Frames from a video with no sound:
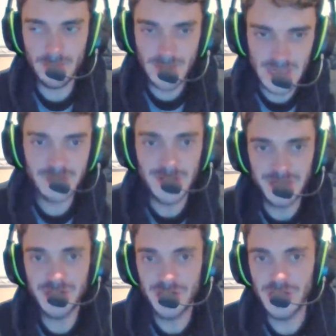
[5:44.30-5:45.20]
yes,
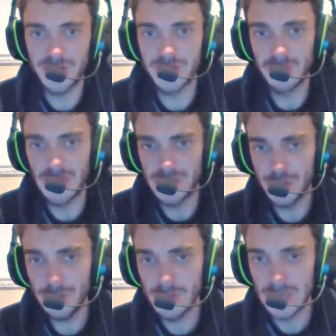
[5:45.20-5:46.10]
fixture congestion is a big
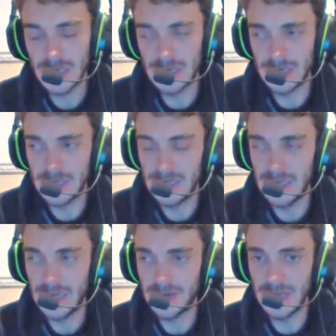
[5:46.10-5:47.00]
issue,
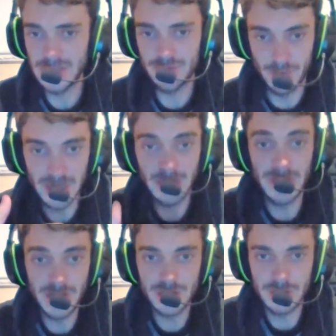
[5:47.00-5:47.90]
and it has remained a
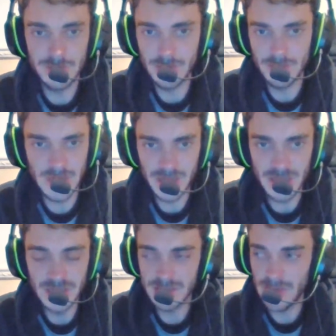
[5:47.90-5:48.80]
big issue for many
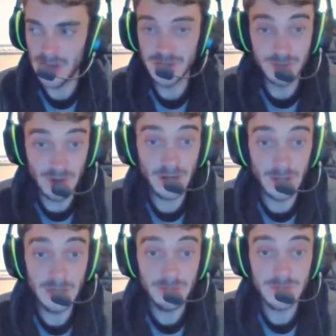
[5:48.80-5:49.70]
years, and managers
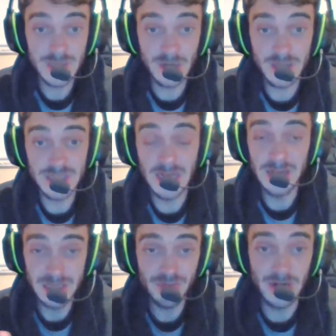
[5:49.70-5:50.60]
regularly discuss it,
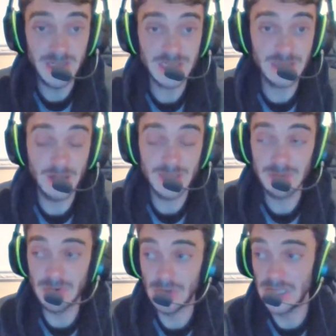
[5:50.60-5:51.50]
and it is regularly
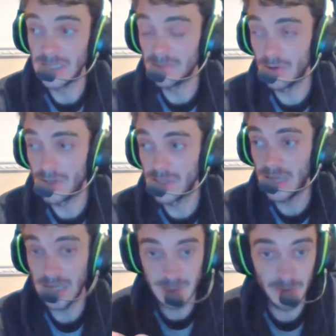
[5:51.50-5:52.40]
discussed by
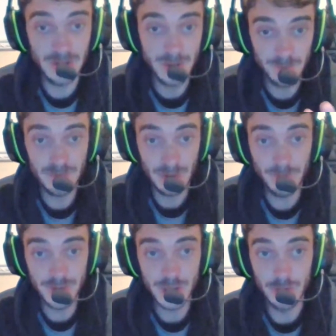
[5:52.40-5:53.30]
experts
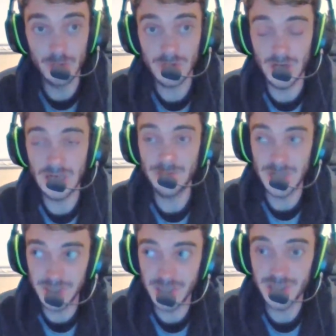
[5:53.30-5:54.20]
of the sport, going
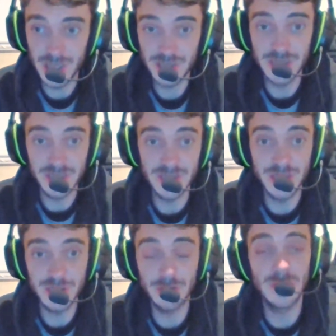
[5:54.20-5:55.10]
fixture congestion is an
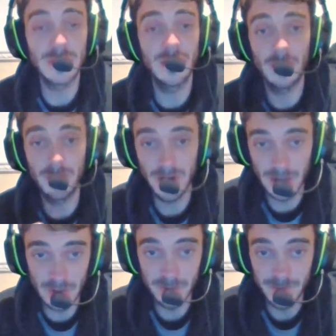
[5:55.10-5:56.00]
issue,
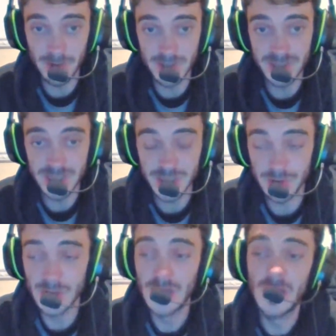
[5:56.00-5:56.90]
player welfare is an
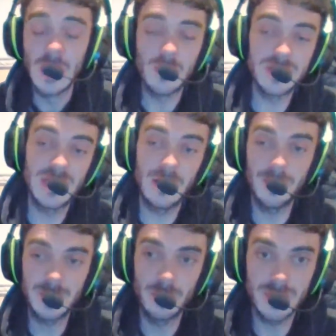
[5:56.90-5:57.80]
issue. We're seeing
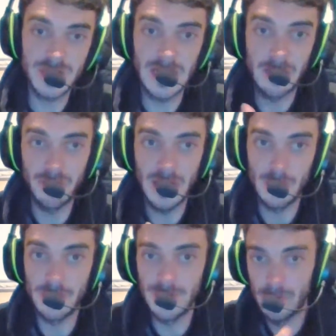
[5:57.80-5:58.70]
other sports taking
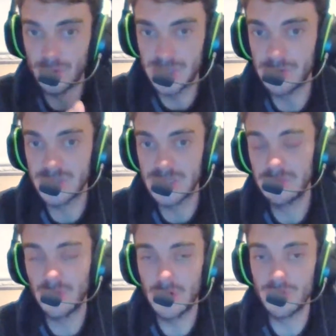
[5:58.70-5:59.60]
player welfare more
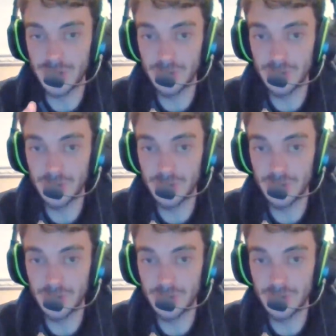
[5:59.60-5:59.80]
seriously by